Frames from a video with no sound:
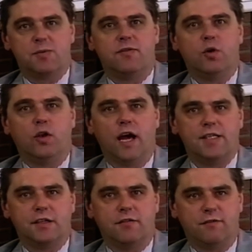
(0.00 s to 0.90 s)
before
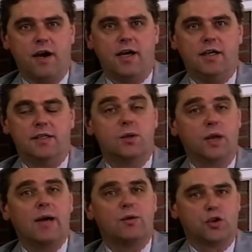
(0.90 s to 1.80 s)
lighting a fire to
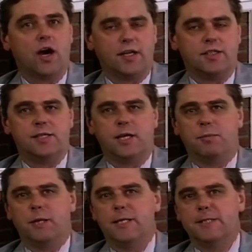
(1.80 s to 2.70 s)
allow drying to
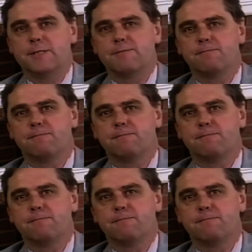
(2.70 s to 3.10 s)
take place.